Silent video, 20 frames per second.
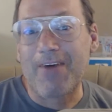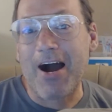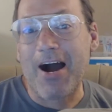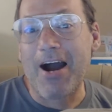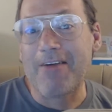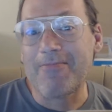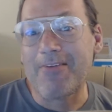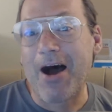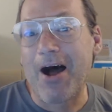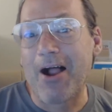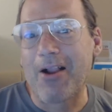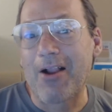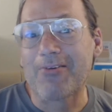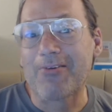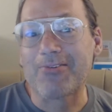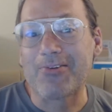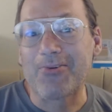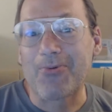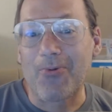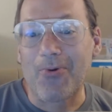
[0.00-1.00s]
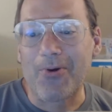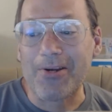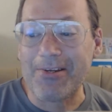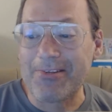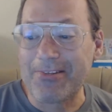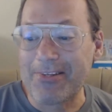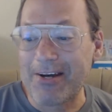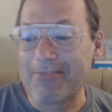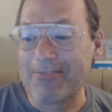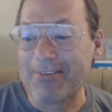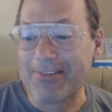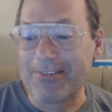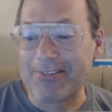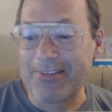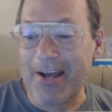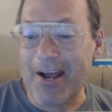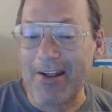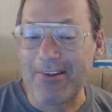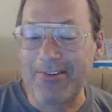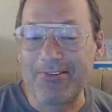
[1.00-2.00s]

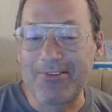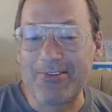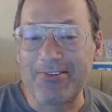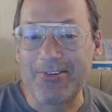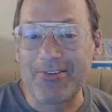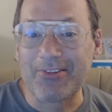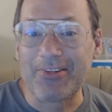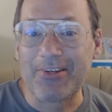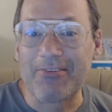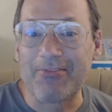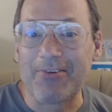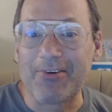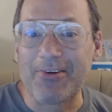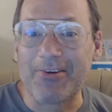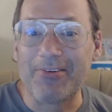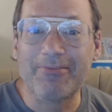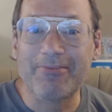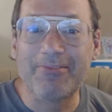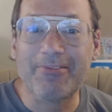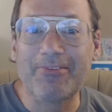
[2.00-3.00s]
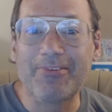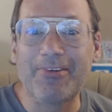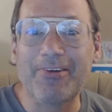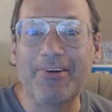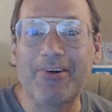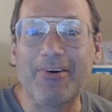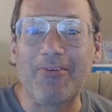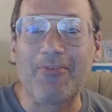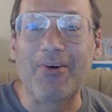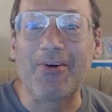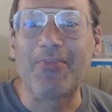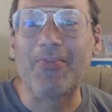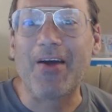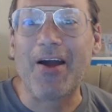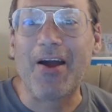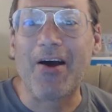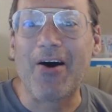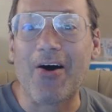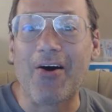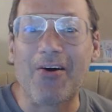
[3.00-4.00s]
$5.27 delivered you know,
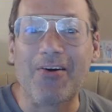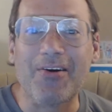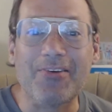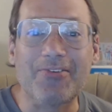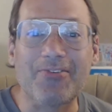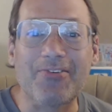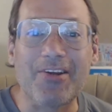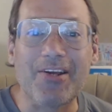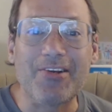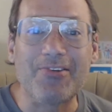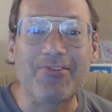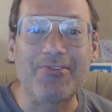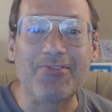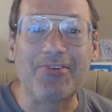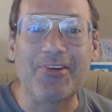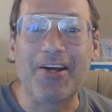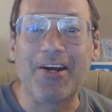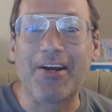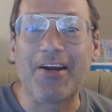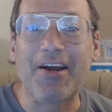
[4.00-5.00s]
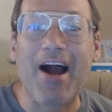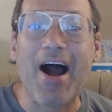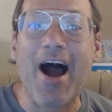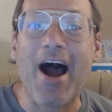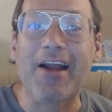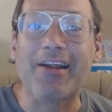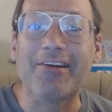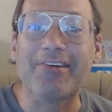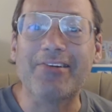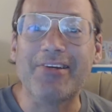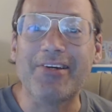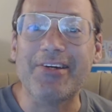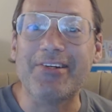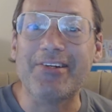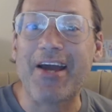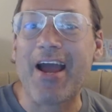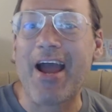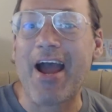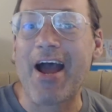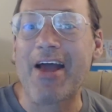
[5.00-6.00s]
what the hell. It's an interesting
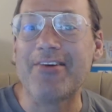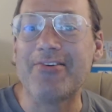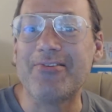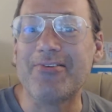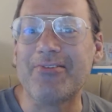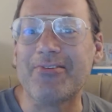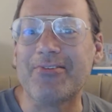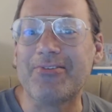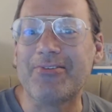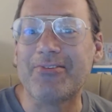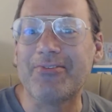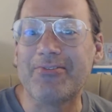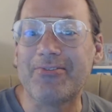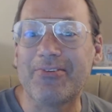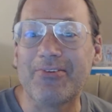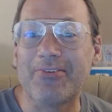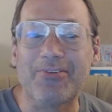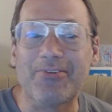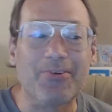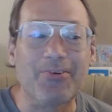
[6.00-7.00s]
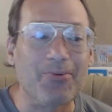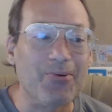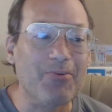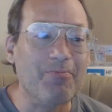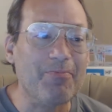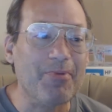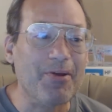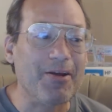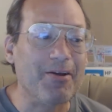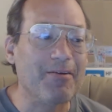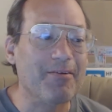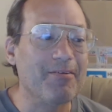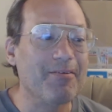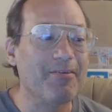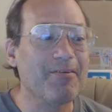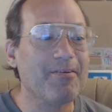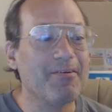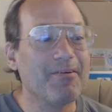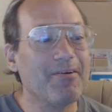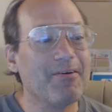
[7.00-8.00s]
oddity to add to the, to the grouping.
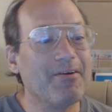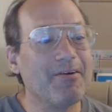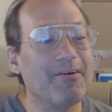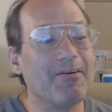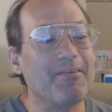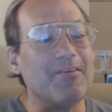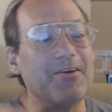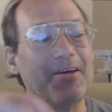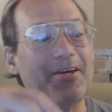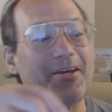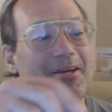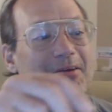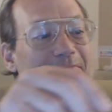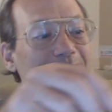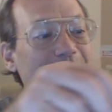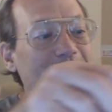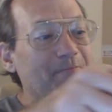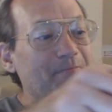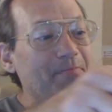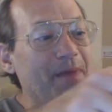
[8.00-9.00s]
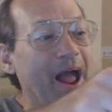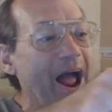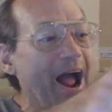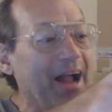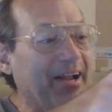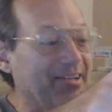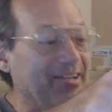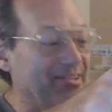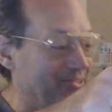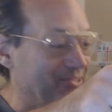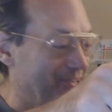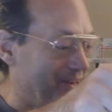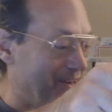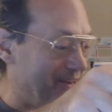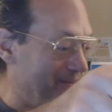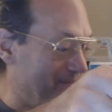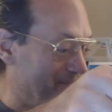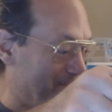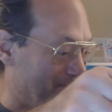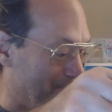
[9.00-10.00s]
The
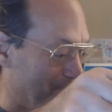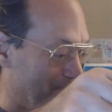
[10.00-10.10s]
packaging,